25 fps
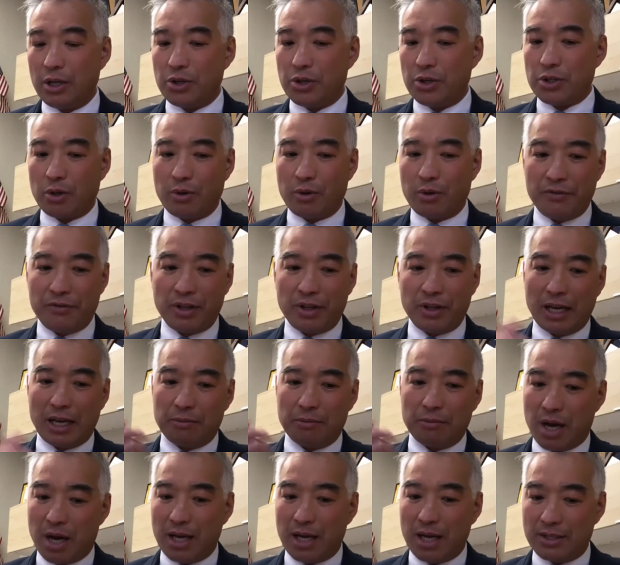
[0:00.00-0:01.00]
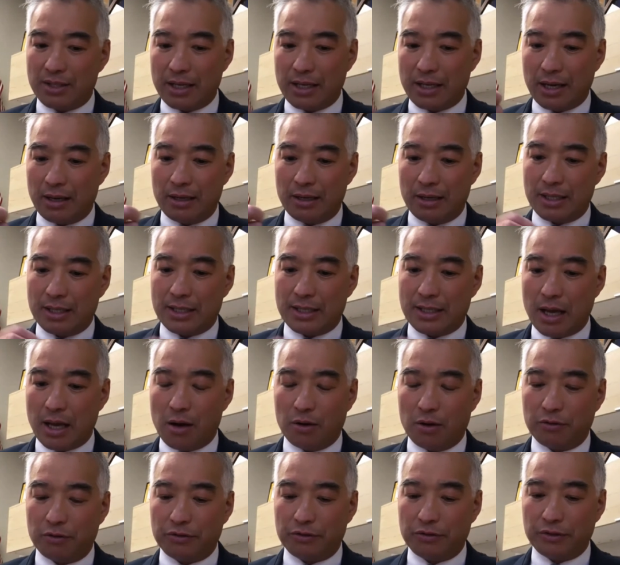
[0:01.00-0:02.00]
So having that mindset in
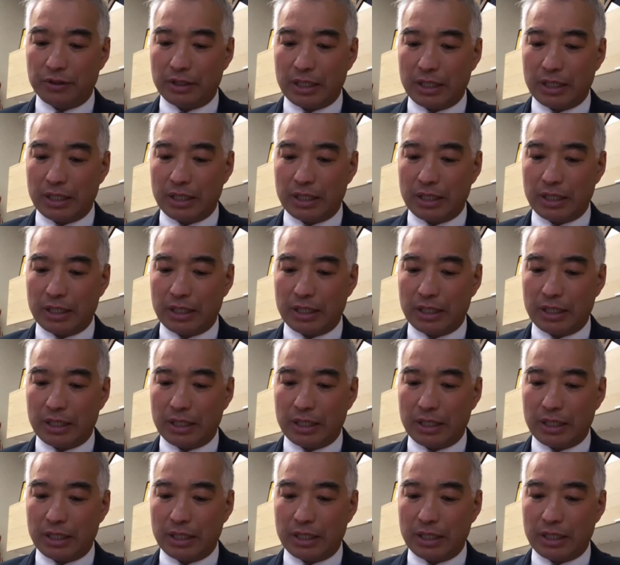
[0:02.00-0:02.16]
itself